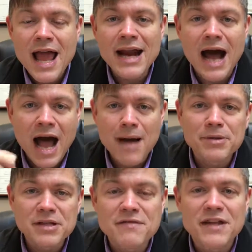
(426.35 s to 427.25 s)
And I
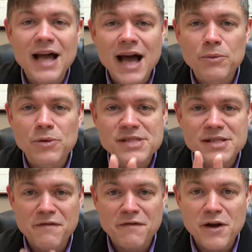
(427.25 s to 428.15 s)
believe that God wants
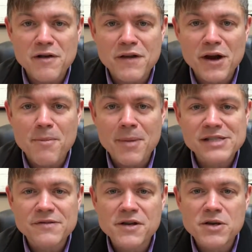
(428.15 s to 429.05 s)
the very, very
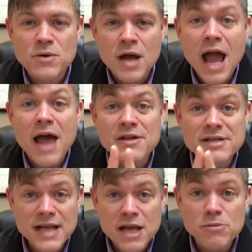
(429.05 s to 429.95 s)
best for you. And the
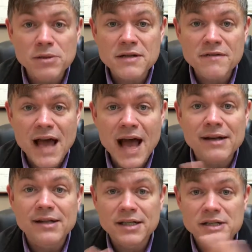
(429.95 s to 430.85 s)
day you believe
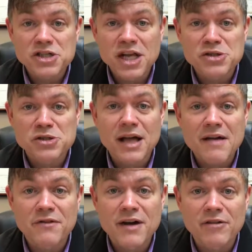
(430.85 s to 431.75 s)
that, it could change your
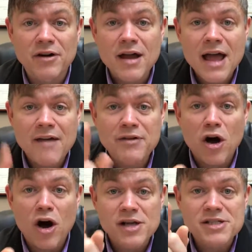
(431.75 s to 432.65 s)
life forever. Have
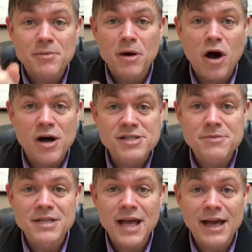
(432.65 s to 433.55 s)
an awesome,
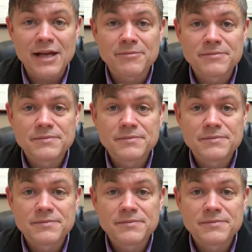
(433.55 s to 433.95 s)
awesome day.